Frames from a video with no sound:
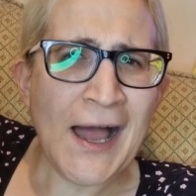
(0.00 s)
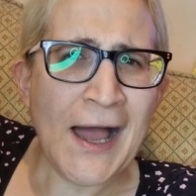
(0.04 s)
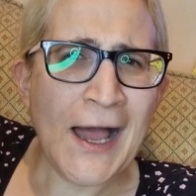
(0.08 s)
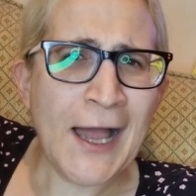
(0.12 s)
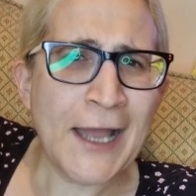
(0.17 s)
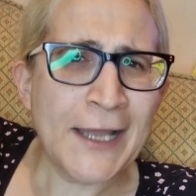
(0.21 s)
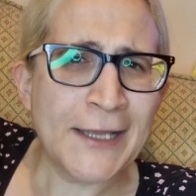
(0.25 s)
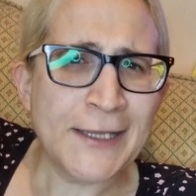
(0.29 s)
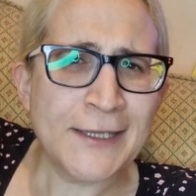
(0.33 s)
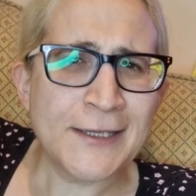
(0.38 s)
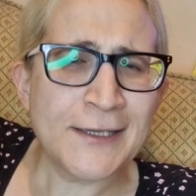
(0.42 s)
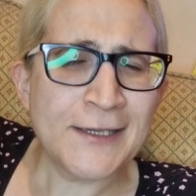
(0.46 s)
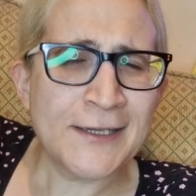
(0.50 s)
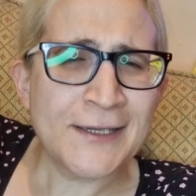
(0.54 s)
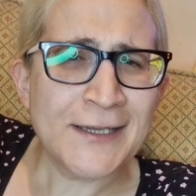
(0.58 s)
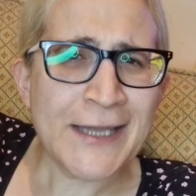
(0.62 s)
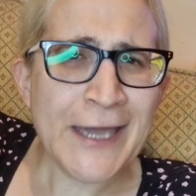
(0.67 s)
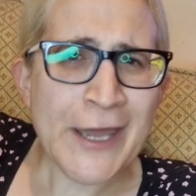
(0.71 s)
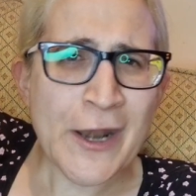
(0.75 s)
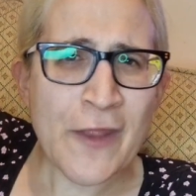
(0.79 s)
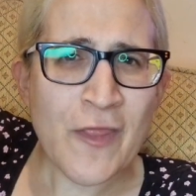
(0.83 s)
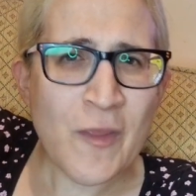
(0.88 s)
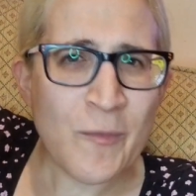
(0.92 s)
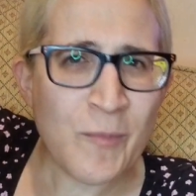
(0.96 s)
I
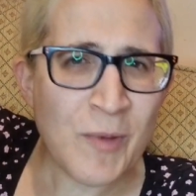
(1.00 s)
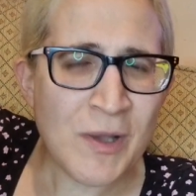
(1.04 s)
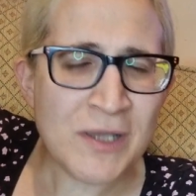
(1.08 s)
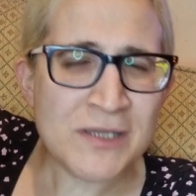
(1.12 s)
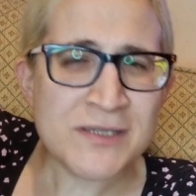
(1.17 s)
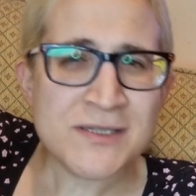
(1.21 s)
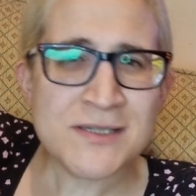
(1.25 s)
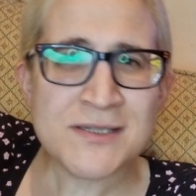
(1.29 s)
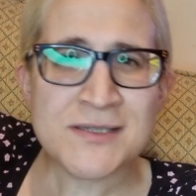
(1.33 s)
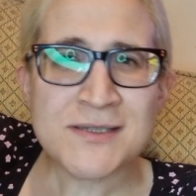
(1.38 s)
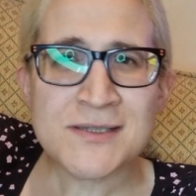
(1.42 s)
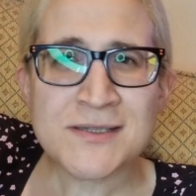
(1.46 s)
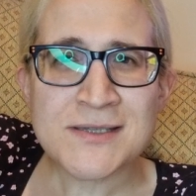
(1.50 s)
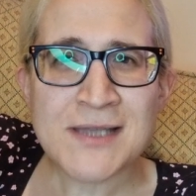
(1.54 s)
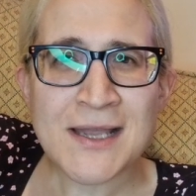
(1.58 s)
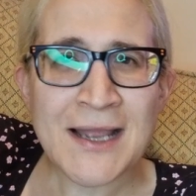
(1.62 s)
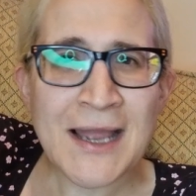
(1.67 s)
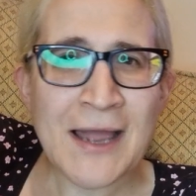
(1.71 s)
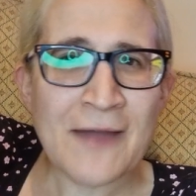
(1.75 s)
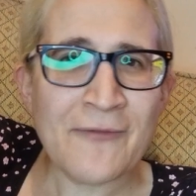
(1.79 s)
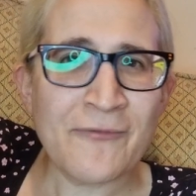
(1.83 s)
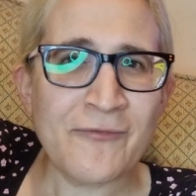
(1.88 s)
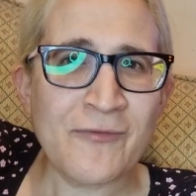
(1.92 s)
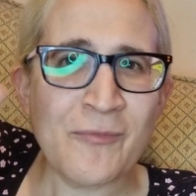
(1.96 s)
got on the bus. I
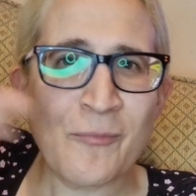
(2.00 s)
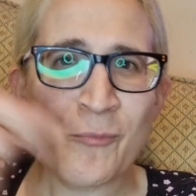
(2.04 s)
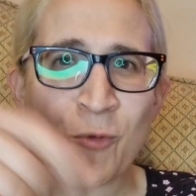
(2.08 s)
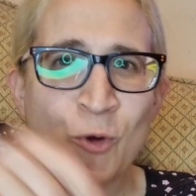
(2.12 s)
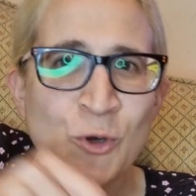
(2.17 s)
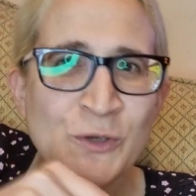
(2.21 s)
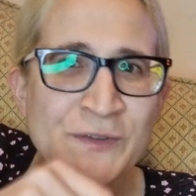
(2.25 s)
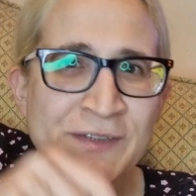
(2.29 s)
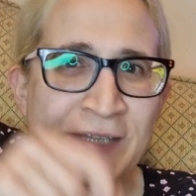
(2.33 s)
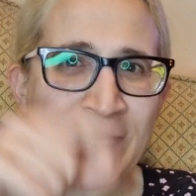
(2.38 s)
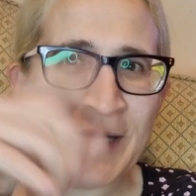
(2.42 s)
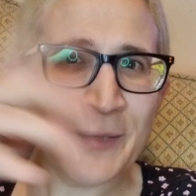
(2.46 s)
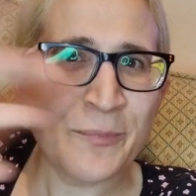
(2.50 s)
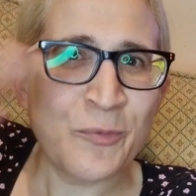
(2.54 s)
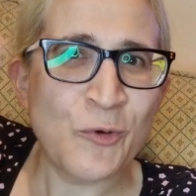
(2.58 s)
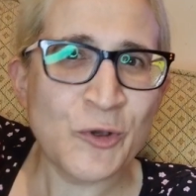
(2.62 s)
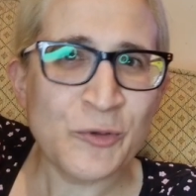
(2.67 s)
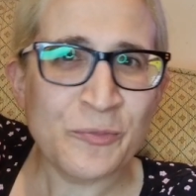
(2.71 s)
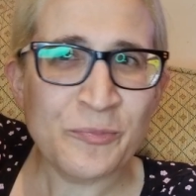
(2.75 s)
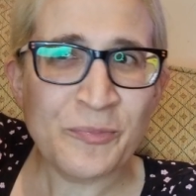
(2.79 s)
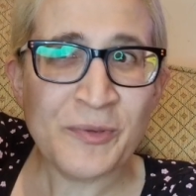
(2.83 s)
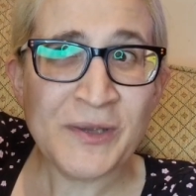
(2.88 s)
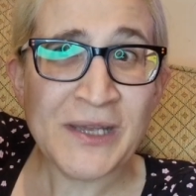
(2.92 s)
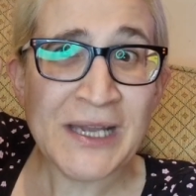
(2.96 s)
got from point A to
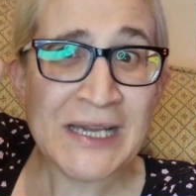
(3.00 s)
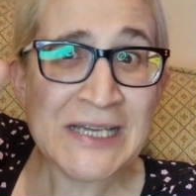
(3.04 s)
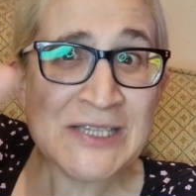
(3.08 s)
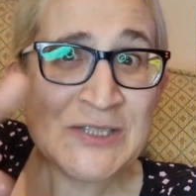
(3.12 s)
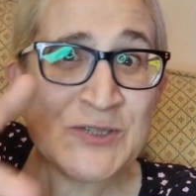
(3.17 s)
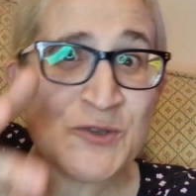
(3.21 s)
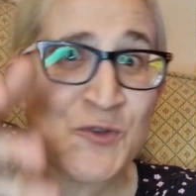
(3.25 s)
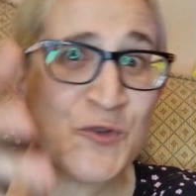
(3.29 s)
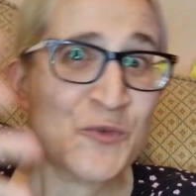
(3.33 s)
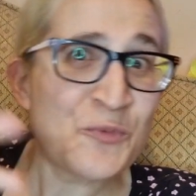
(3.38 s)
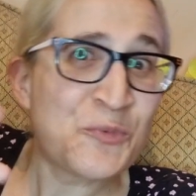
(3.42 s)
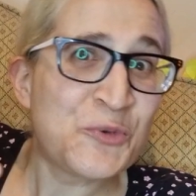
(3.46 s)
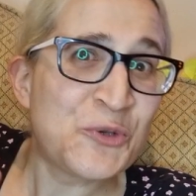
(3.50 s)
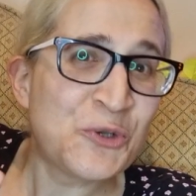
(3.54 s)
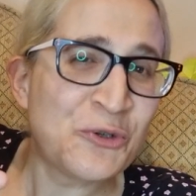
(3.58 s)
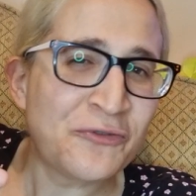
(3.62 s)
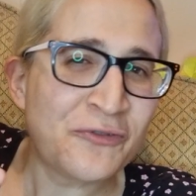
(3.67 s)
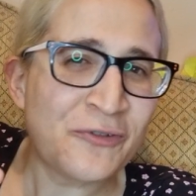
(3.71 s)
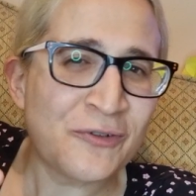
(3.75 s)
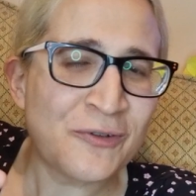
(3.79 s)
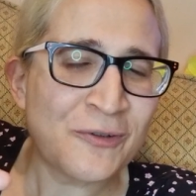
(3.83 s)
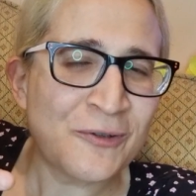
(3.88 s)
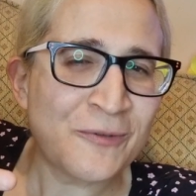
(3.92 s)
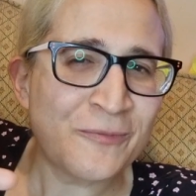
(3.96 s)
point B. I saw the
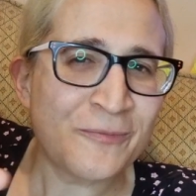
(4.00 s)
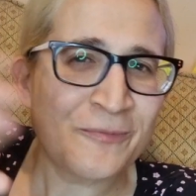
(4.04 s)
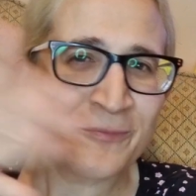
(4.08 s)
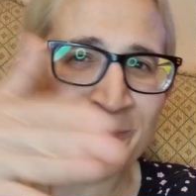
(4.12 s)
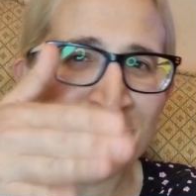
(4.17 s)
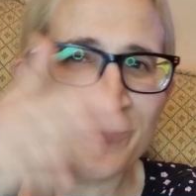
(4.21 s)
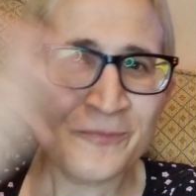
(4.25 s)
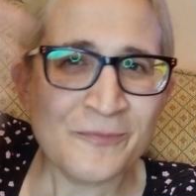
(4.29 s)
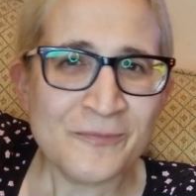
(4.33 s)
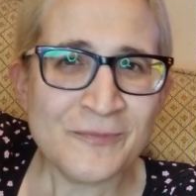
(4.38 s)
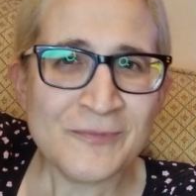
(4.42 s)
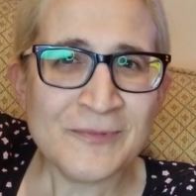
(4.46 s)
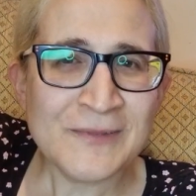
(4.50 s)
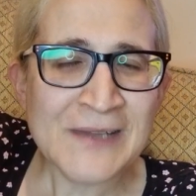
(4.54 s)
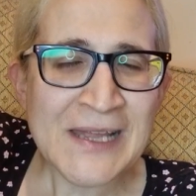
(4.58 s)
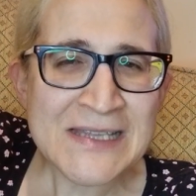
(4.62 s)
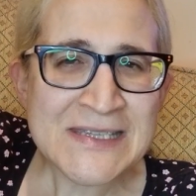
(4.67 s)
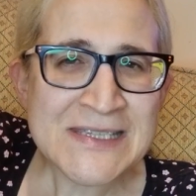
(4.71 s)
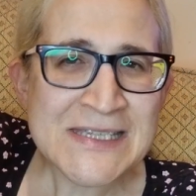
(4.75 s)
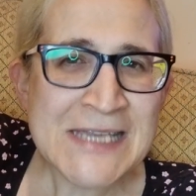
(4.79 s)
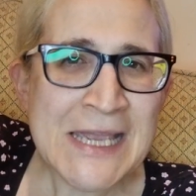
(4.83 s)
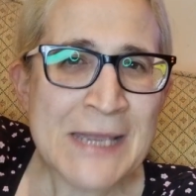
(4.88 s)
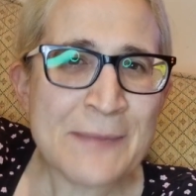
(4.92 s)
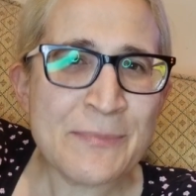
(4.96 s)
beautiful
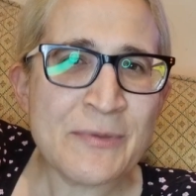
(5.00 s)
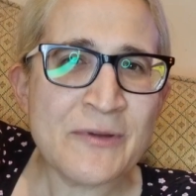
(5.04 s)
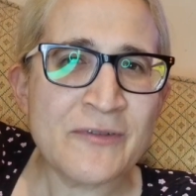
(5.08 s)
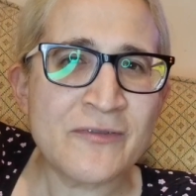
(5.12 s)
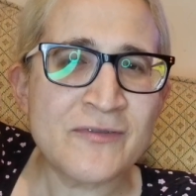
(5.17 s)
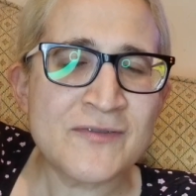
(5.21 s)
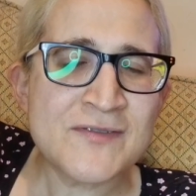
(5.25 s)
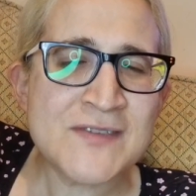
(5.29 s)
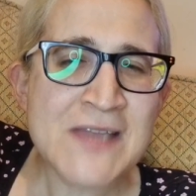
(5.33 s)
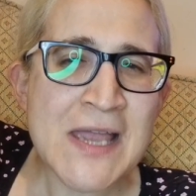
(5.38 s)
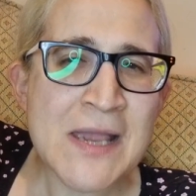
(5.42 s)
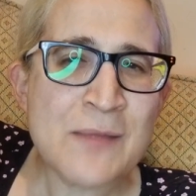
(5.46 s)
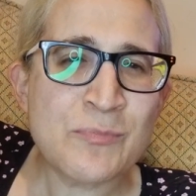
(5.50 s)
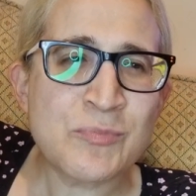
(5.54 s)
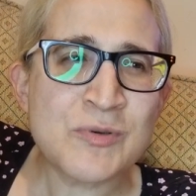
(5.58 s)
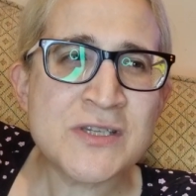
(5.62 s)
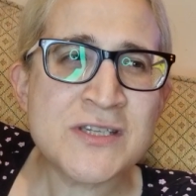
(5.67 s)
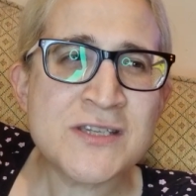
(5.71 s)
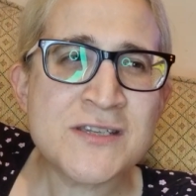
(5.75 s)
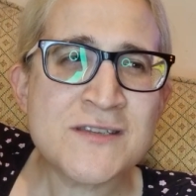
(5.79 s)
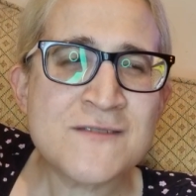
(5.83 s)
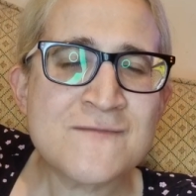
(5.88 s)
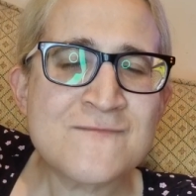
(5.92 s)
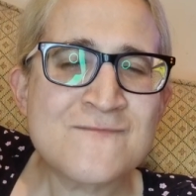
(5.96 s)
landscape of
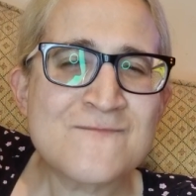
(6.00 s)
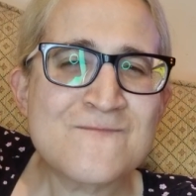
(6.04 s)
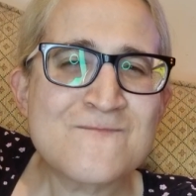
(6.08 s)
Cyprus.